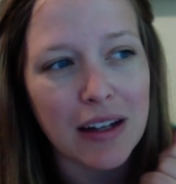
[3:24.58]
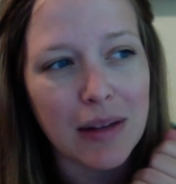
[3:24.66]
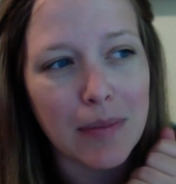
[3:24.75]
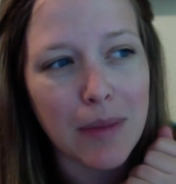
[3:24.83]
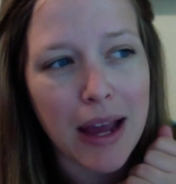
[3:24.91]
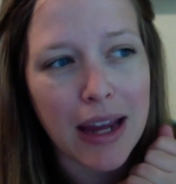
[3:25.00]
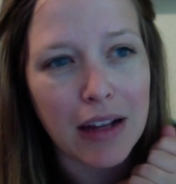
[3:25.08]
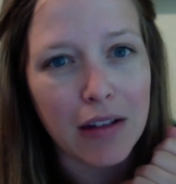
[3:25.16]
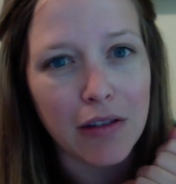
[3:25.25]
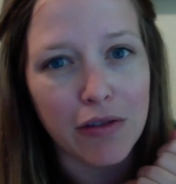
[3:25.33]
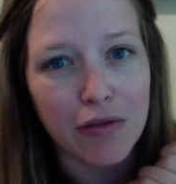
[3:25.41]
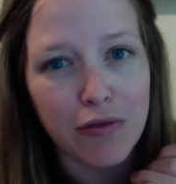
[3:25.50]
buying
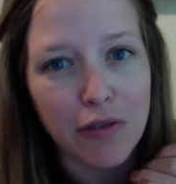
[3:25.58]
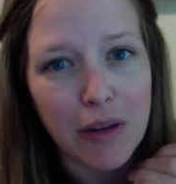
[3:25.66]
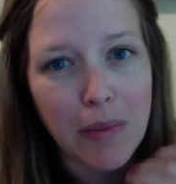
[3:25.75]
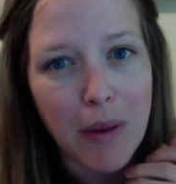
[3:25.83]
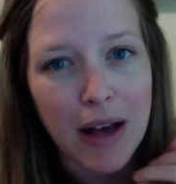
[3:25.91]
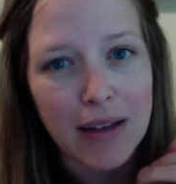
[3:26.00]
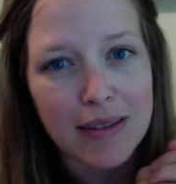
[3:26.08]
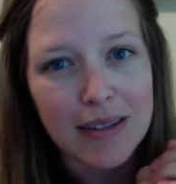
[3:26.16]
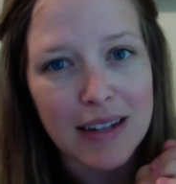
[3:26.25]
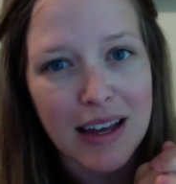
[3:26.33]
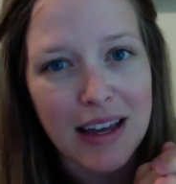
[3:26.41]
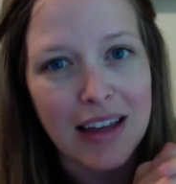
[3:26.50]
gluten-free
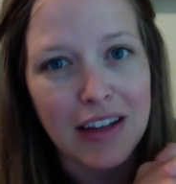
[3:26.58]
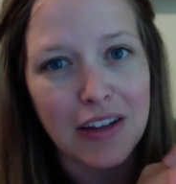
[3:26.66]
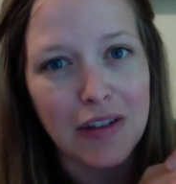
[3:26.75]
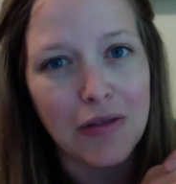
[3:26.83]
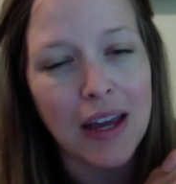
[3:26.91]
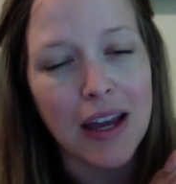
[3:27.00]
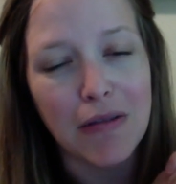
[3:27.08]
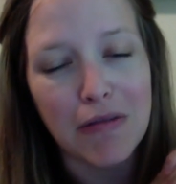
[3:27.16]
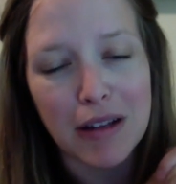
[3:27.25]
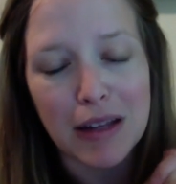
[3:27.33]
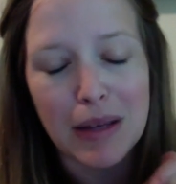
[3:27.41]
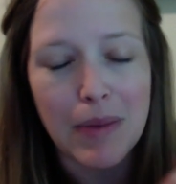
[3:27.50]
pasta, you can't
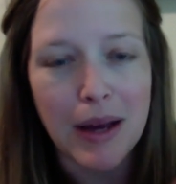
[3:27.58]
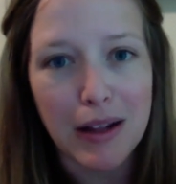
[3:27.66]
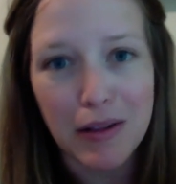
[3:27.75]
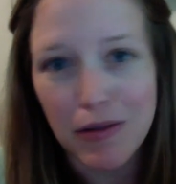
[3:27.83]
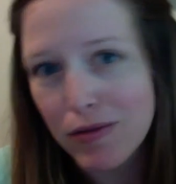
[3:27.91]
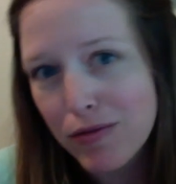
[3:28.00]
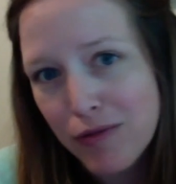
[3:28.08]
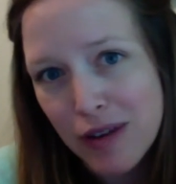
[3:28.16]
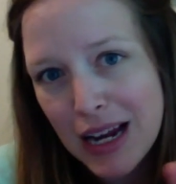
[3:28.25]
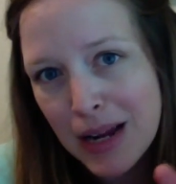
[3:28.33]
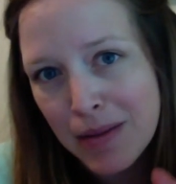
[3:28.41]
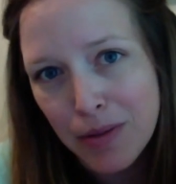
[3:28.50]
really buy
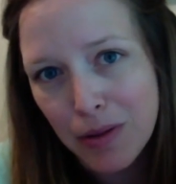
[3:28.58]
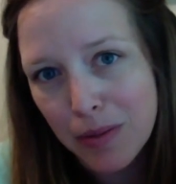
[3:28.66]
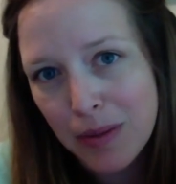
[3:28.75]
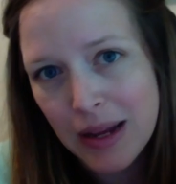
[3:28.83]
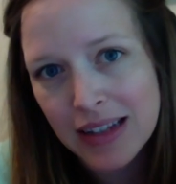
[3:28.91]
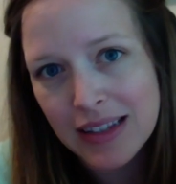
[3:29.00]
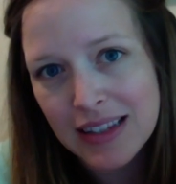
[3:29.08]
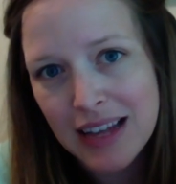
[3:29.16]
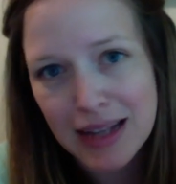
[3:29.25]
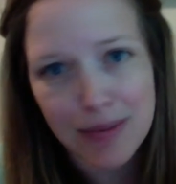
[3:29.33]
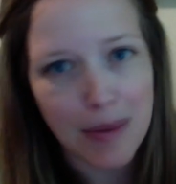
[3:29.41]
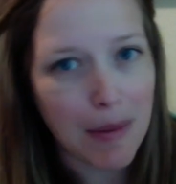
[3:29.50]
gluten-free in bulk bins,
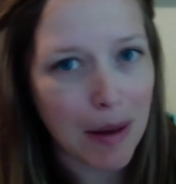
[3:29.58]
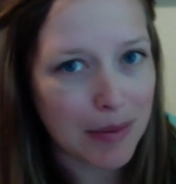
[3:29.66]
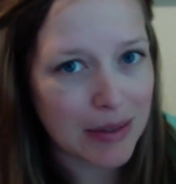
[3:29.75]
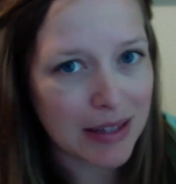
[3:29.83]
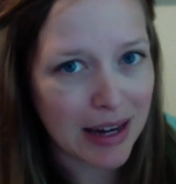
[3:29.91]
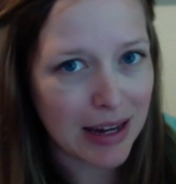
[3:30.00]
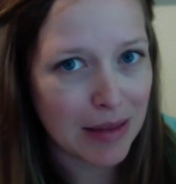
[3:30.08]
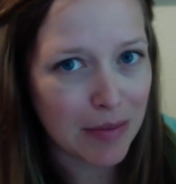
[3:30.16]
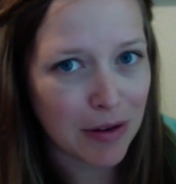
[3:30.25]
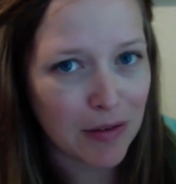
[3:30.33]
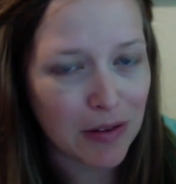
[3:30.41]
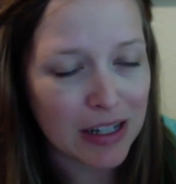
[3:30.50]
as my mom said in the
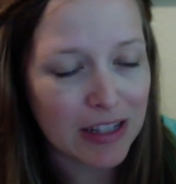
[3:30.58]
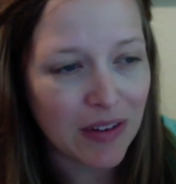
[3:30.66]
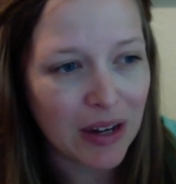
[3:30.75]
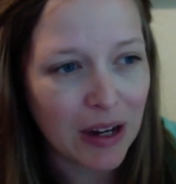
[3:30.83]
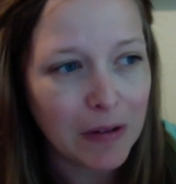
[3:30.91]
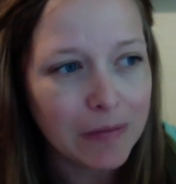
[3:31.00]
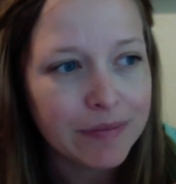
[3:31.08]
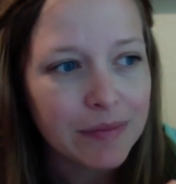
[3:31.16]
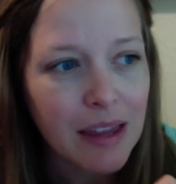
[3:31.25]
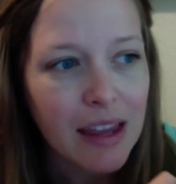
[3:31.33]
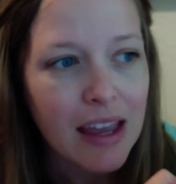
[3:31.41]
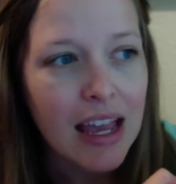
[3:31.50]
previous video.
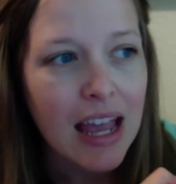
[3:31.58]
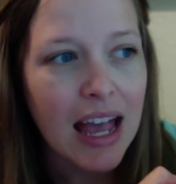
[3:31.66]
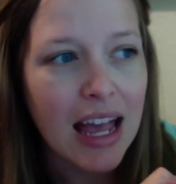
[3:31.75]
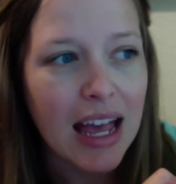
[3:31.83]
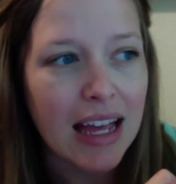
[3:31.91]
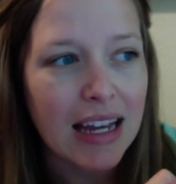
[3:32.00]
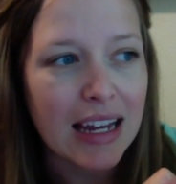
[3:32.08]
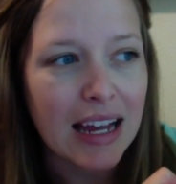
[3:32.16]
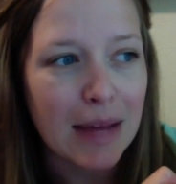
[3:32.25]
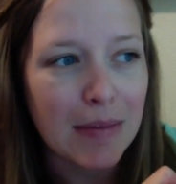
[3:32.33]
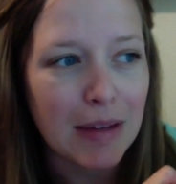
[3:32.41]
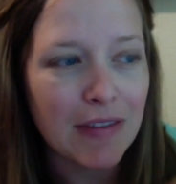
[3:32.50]

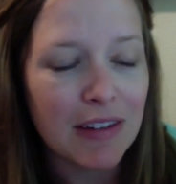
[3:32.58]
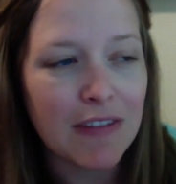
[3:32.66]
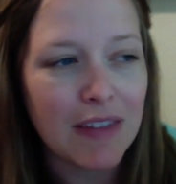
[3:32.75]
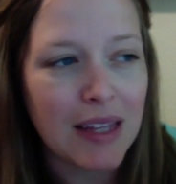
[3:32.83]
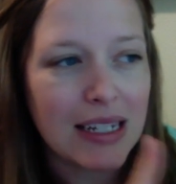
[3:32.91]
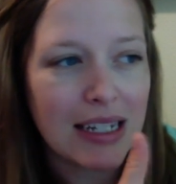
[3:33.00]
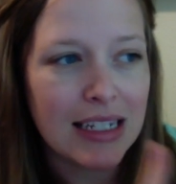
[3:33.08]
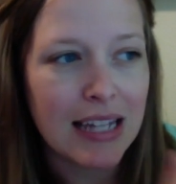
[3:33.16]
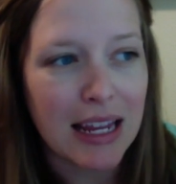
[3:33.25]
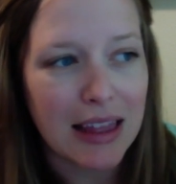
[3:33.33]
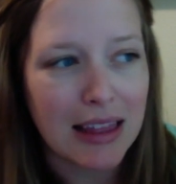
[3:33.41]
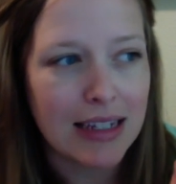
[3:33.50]
And even if they did
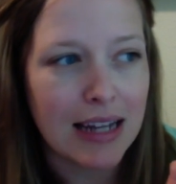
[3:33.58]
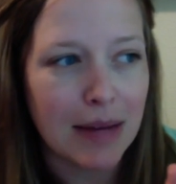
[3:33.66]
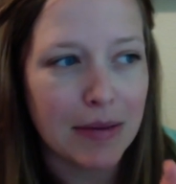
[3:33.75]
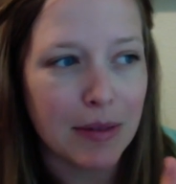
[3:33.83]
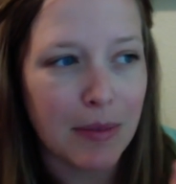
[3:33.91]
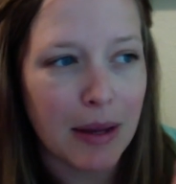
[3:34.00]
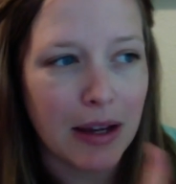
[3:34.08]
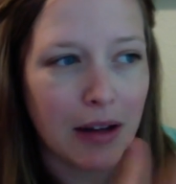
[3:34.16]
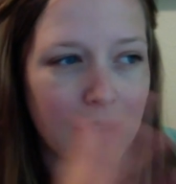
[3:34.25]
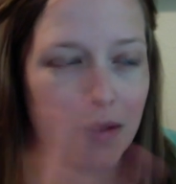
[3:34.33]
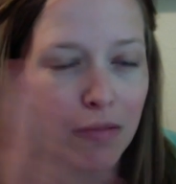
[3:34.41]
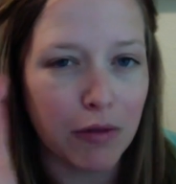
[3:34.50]
take the time to make
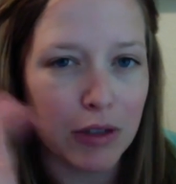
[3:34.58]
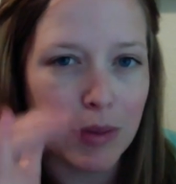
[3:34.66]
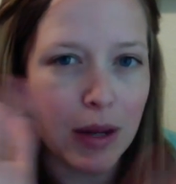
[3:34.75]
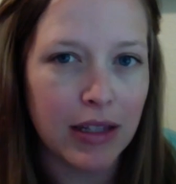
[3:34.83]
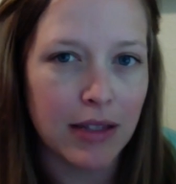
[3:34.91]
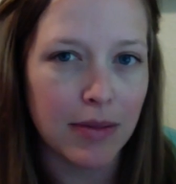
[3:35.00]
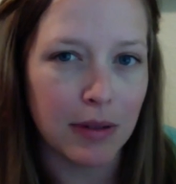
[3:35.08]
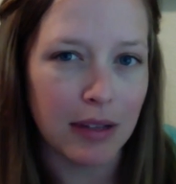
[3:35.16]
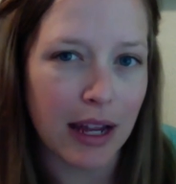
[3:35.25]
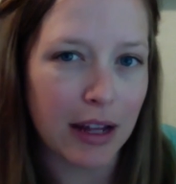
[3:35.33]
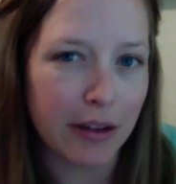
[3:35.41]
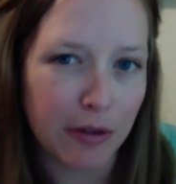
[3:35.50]
a responsible
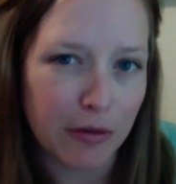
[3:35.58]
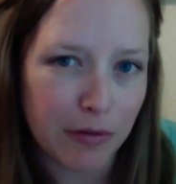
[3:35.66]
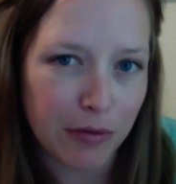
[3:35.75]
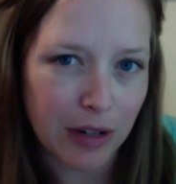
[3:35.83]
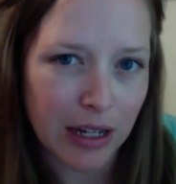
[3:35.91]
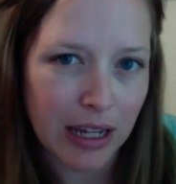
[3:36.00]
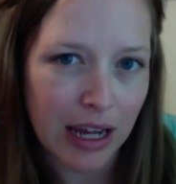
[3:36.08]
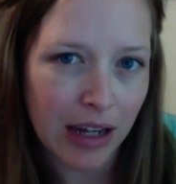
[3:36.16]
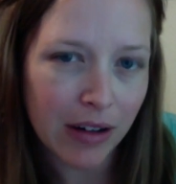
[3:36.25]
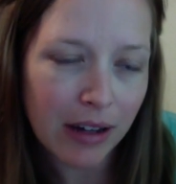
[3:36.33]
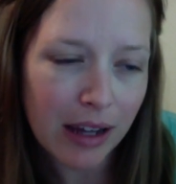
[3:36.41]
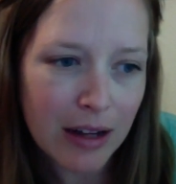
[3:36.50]
like gluten-free
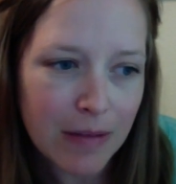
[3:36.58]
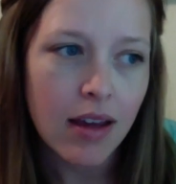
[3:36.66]
area,